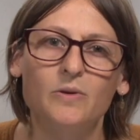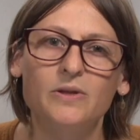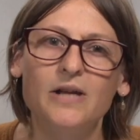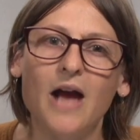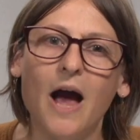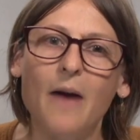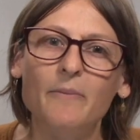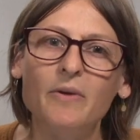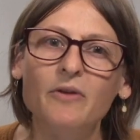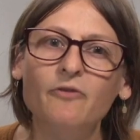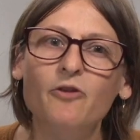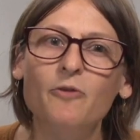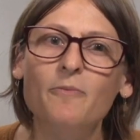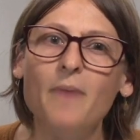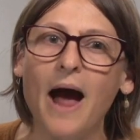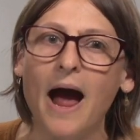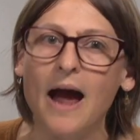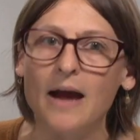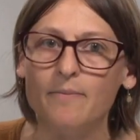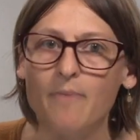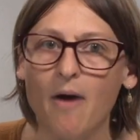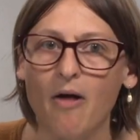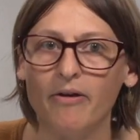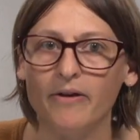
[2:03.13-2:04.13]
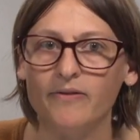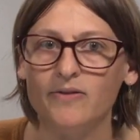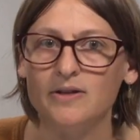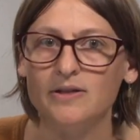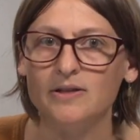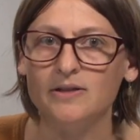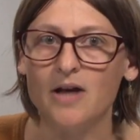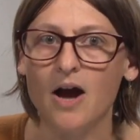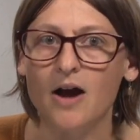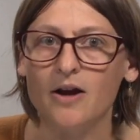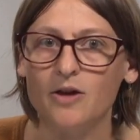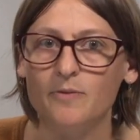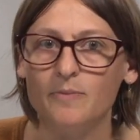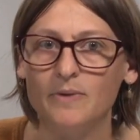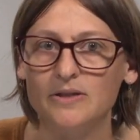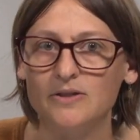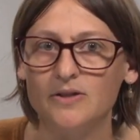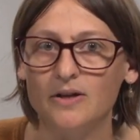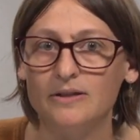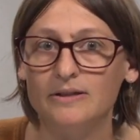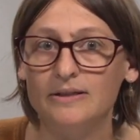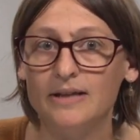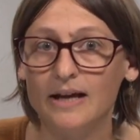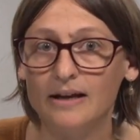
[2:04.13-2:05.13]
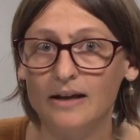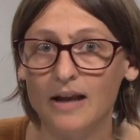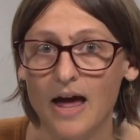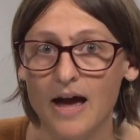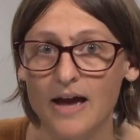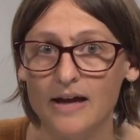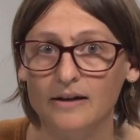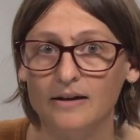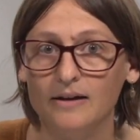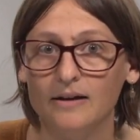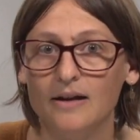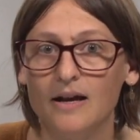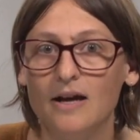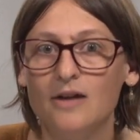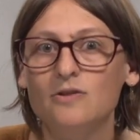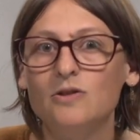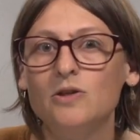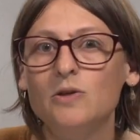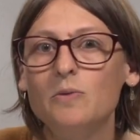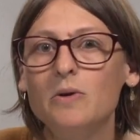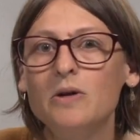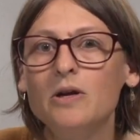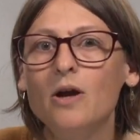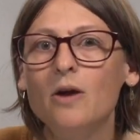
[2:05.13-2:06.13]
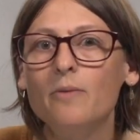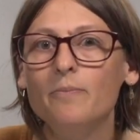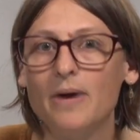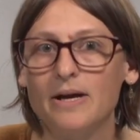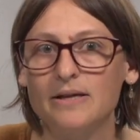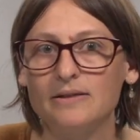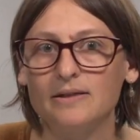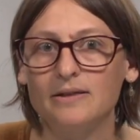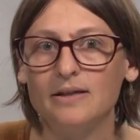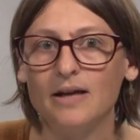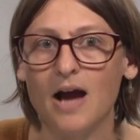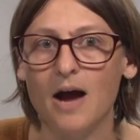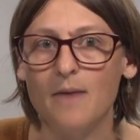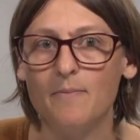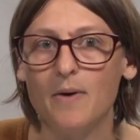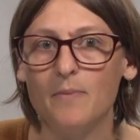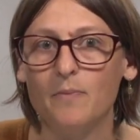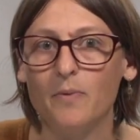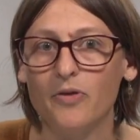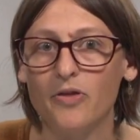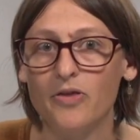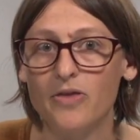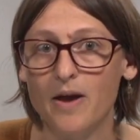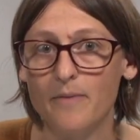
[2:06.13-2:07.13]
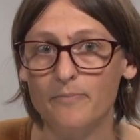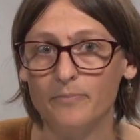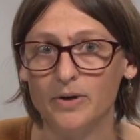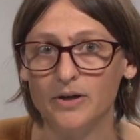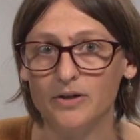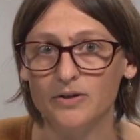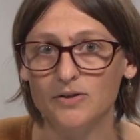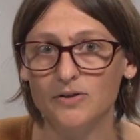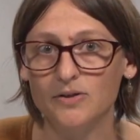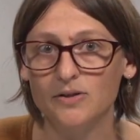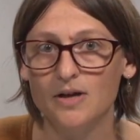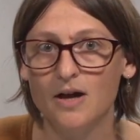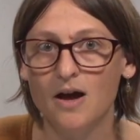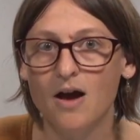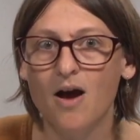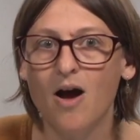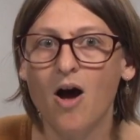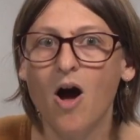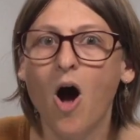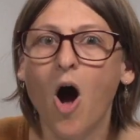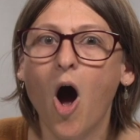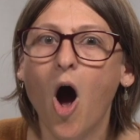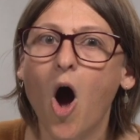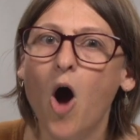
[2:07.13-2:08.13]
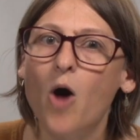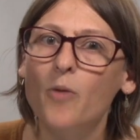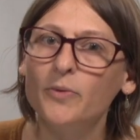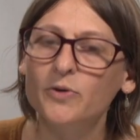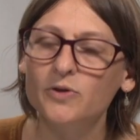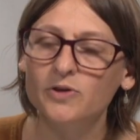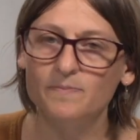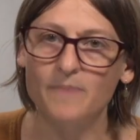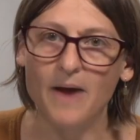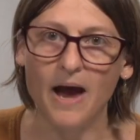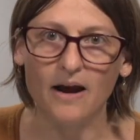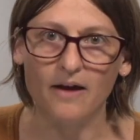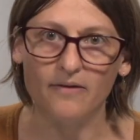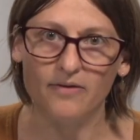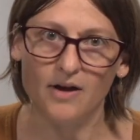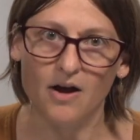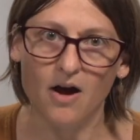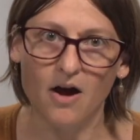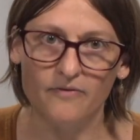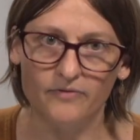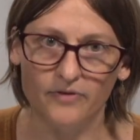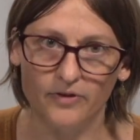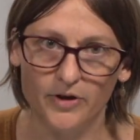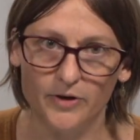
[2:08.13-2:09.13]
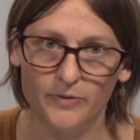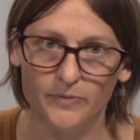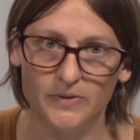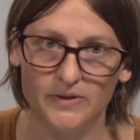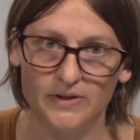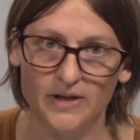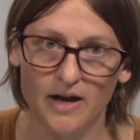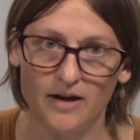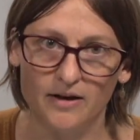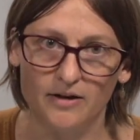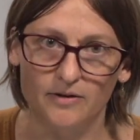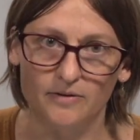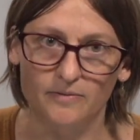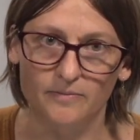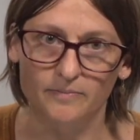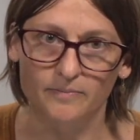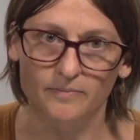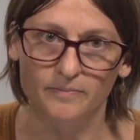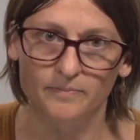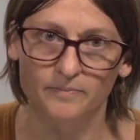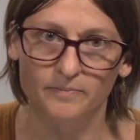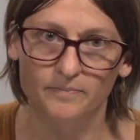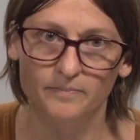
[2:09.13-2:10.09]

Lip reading: was coming from eyeballing these documents on deadline and doing our best to come up with numbers, almost back of the envelope style.